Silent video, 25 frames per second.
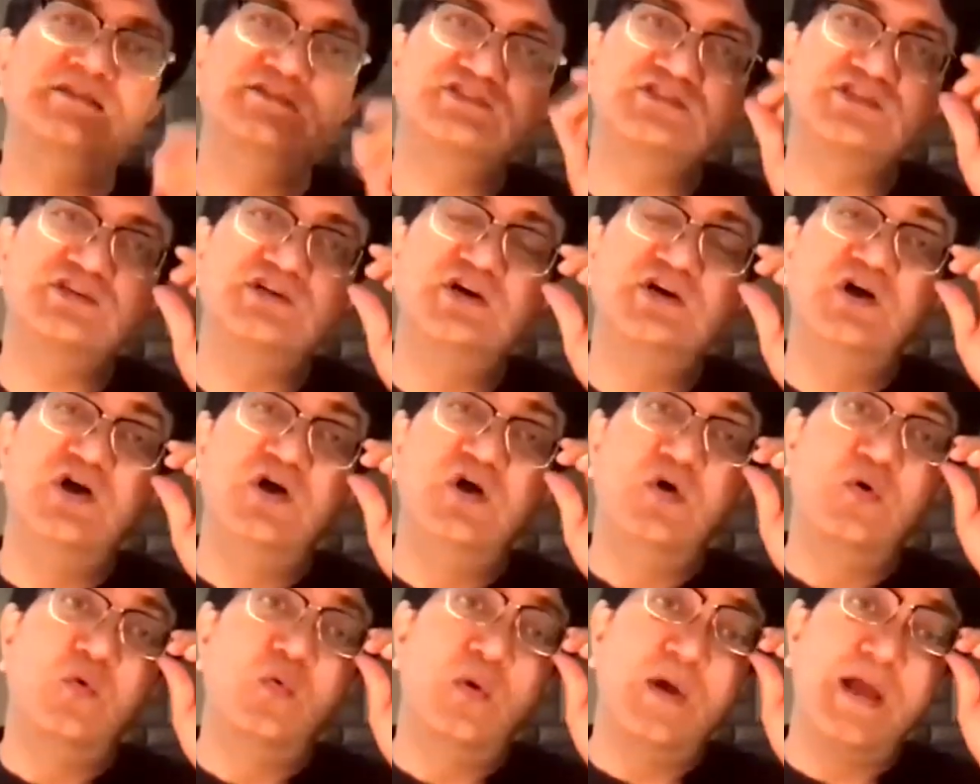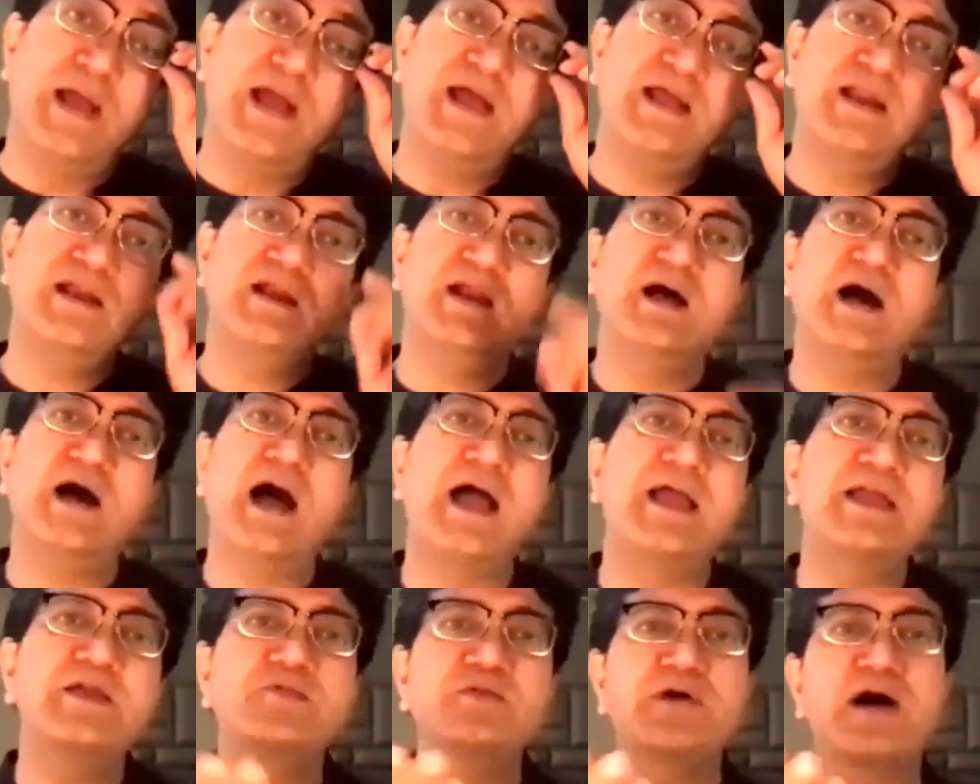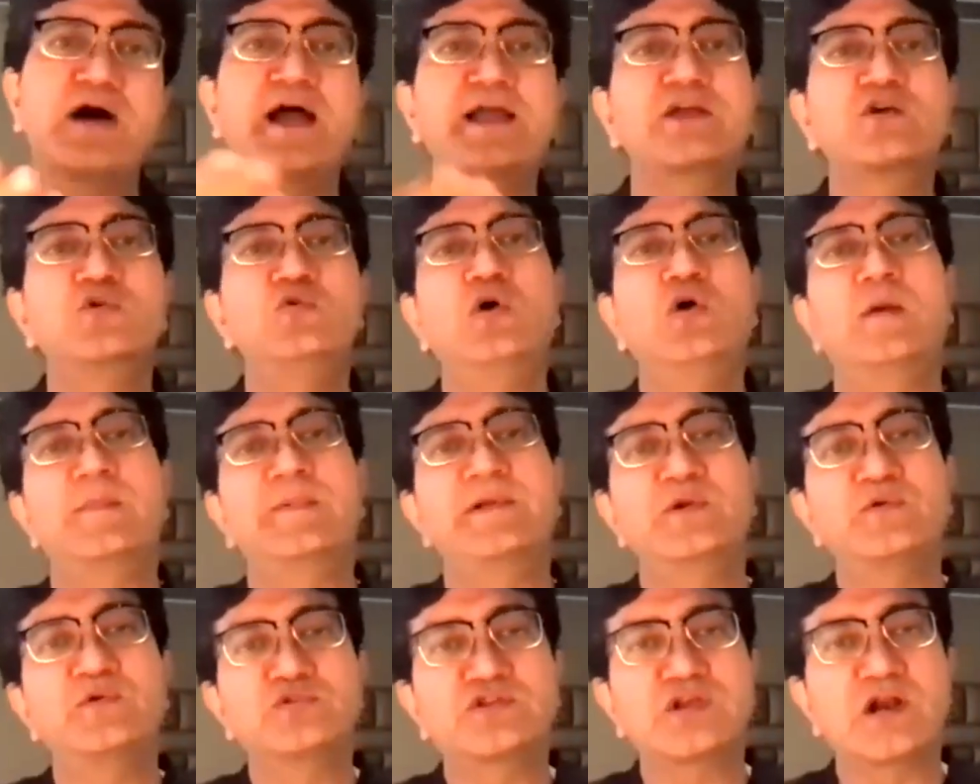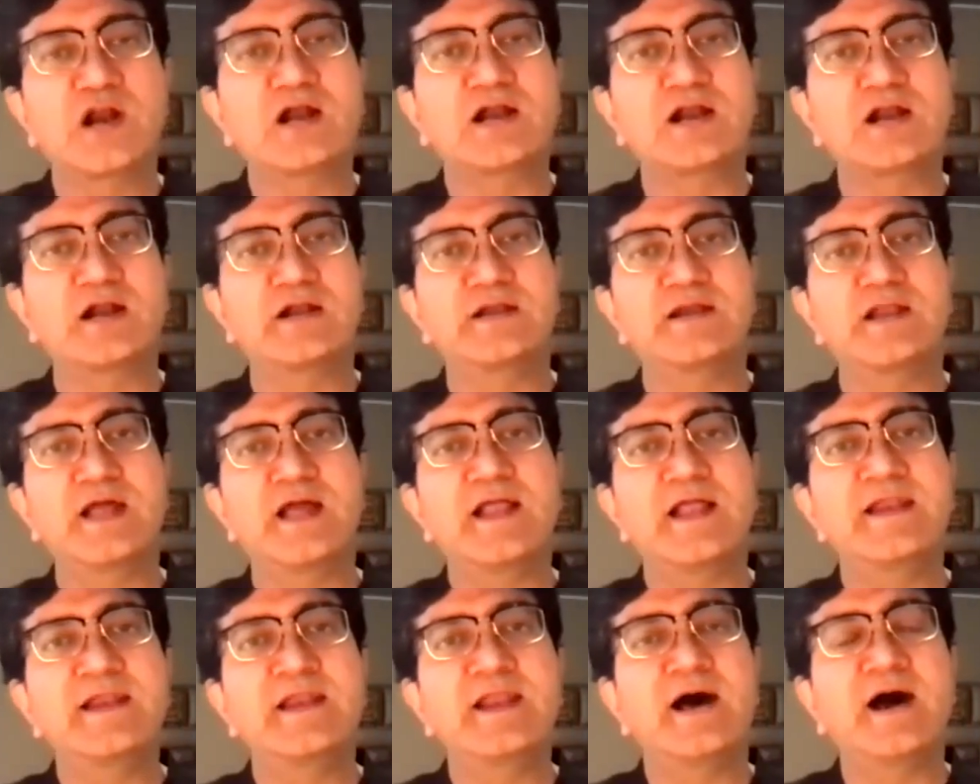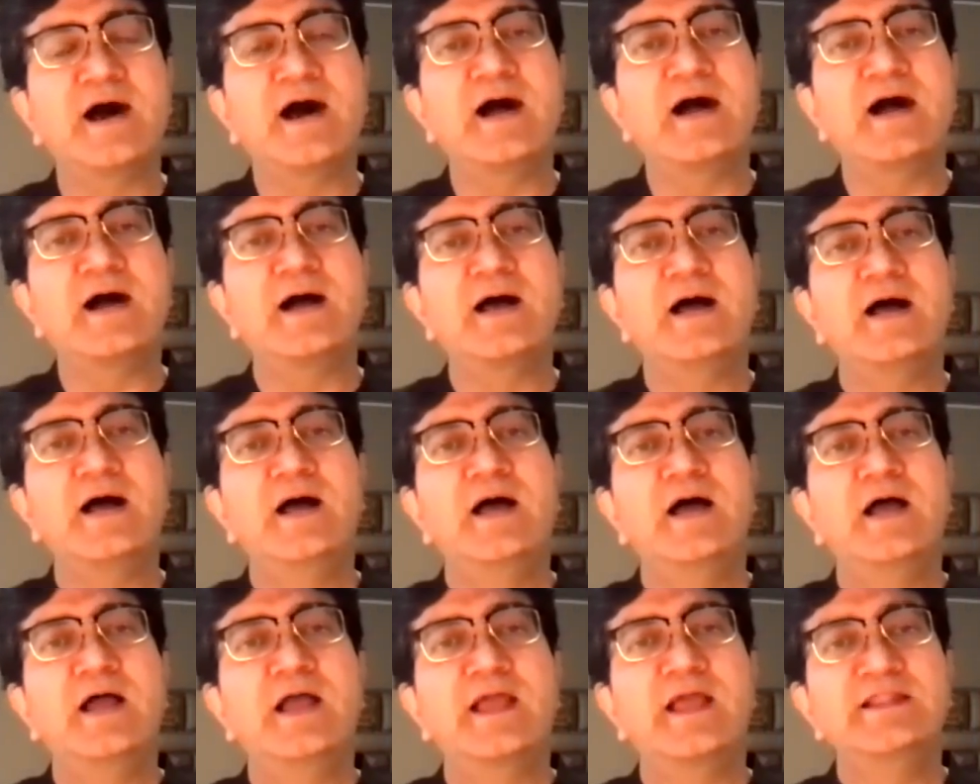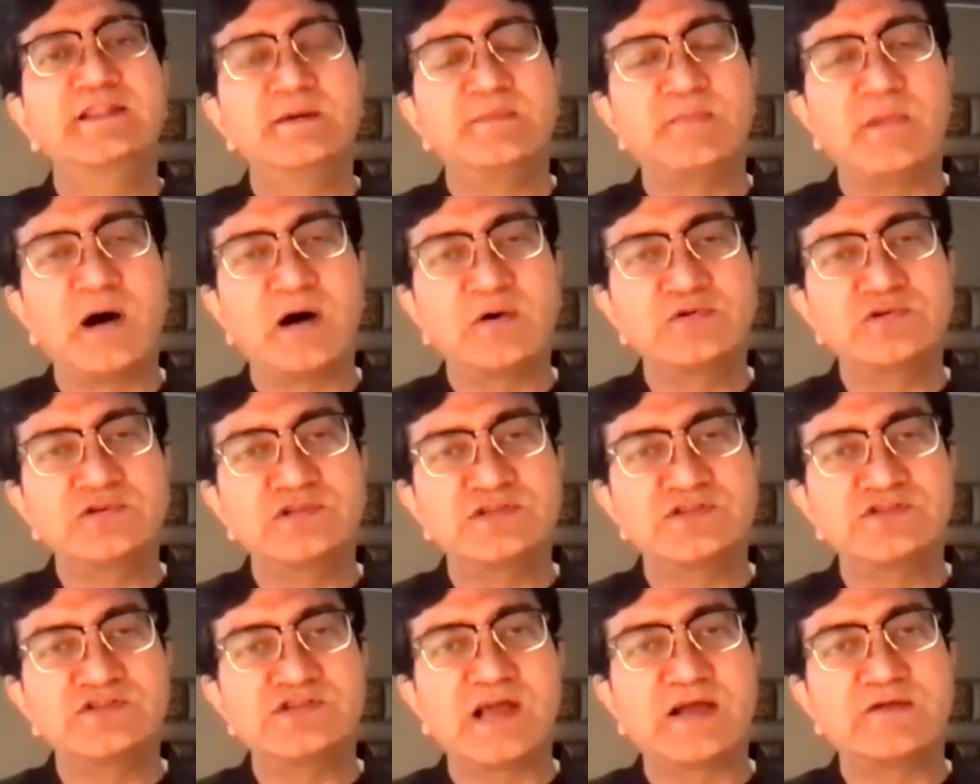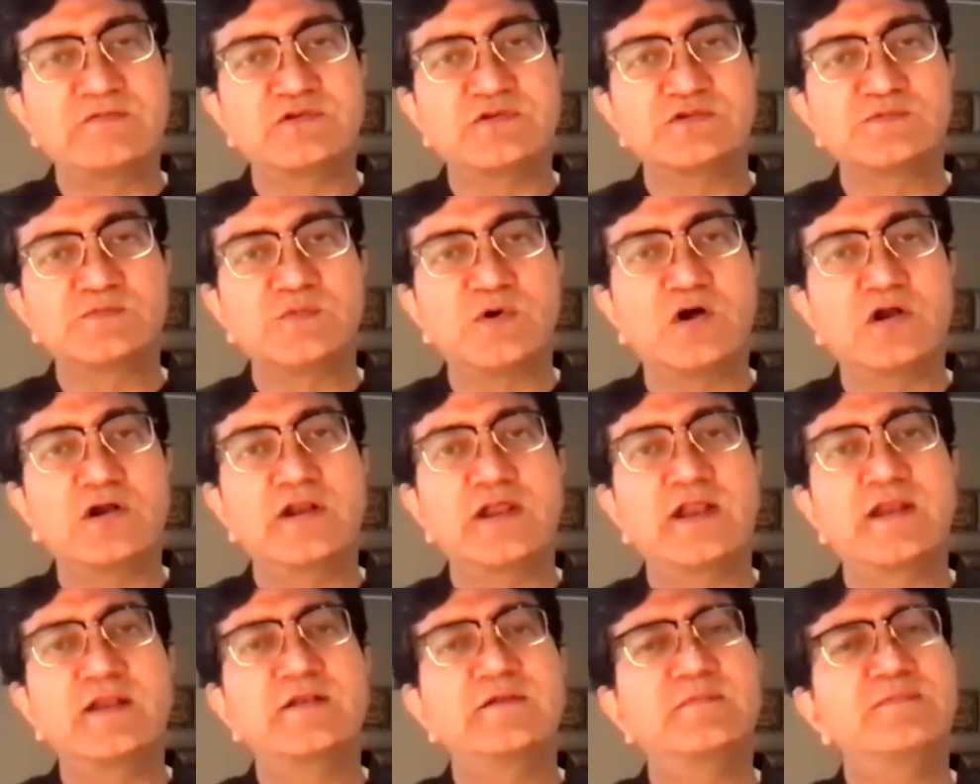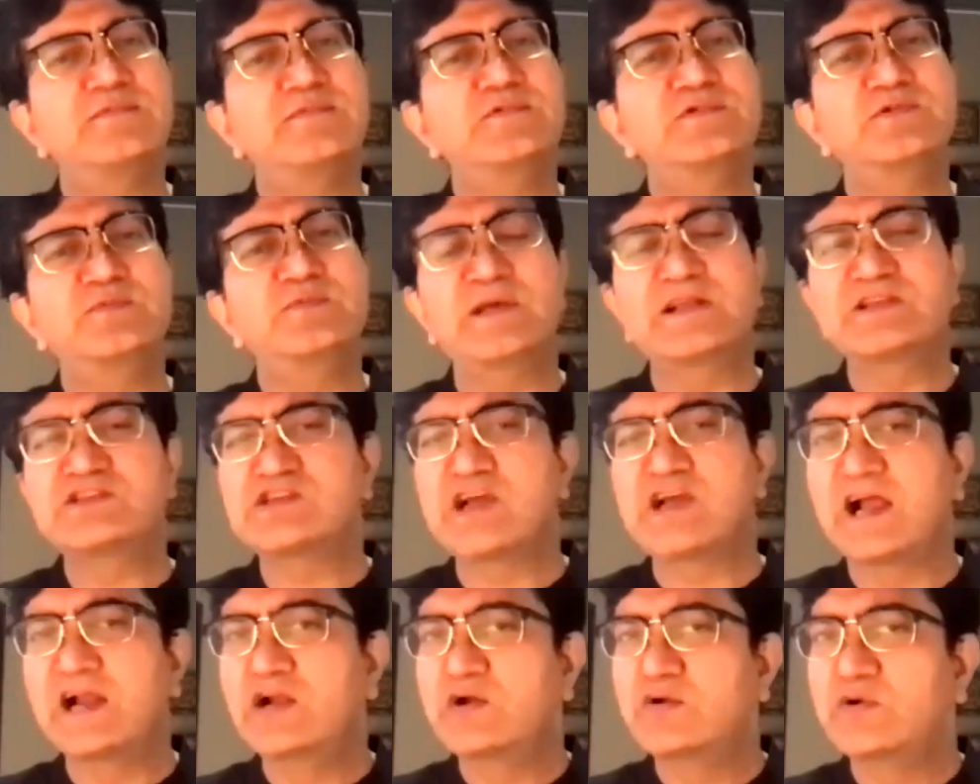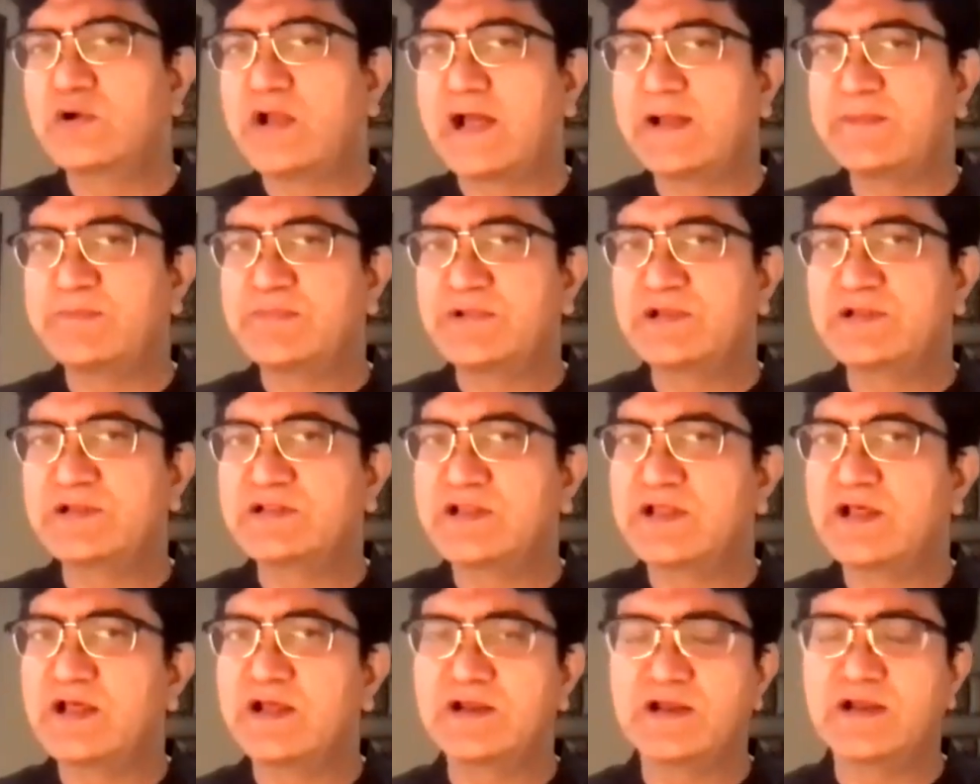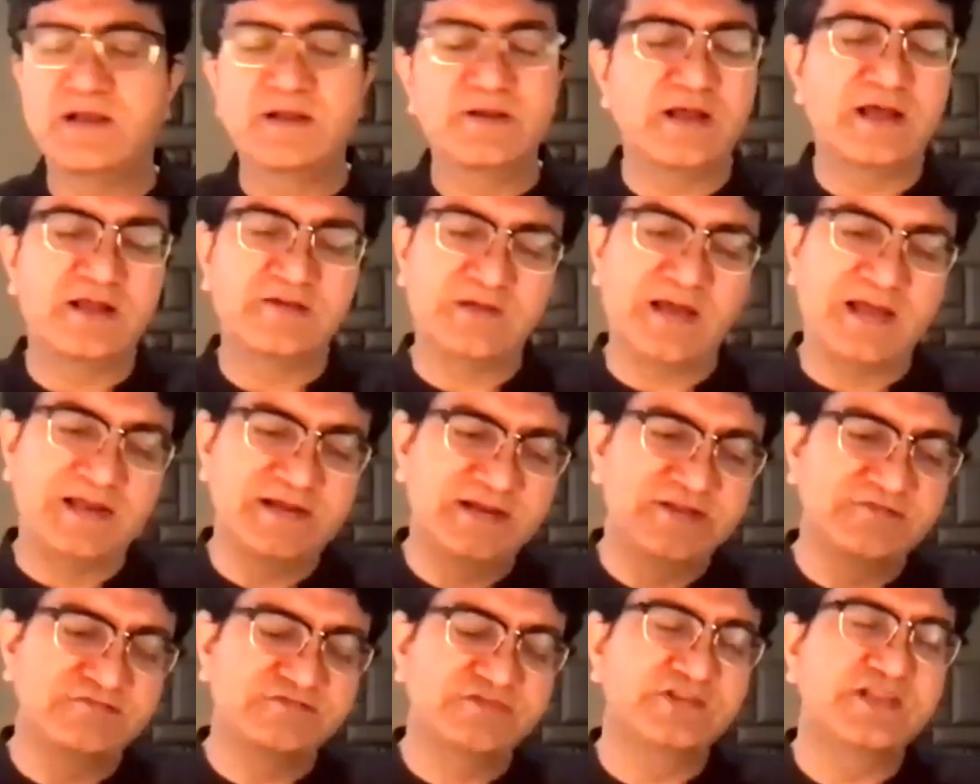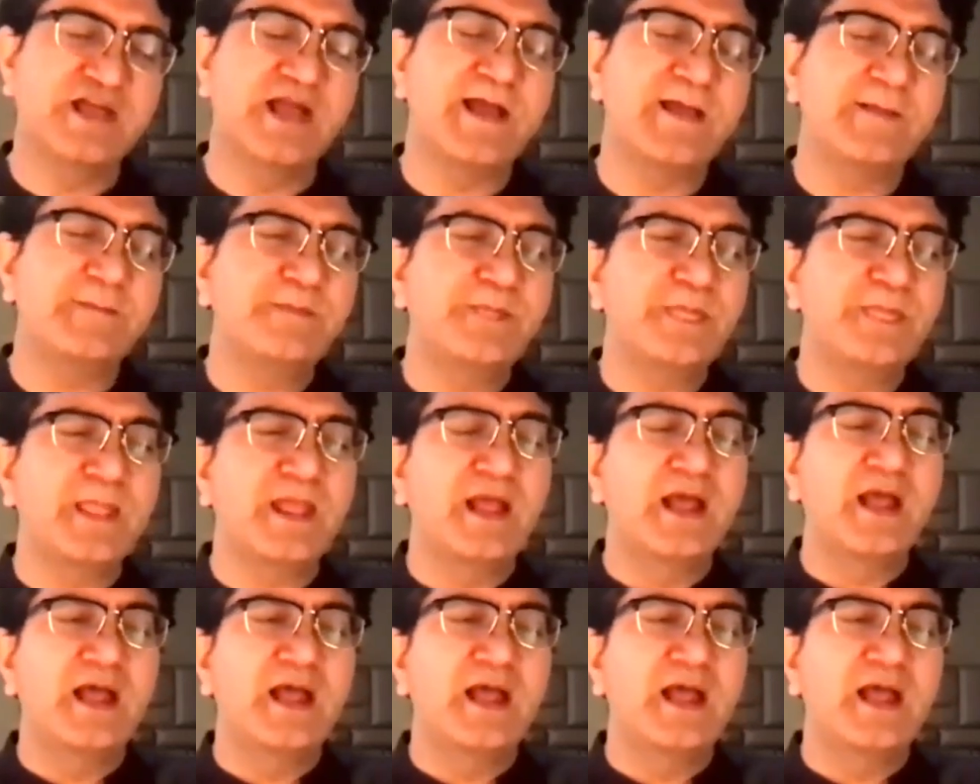culture. Where I grew up in Uttarakhand, and in the mountains I was born, and my childhood I've been there, I lived there.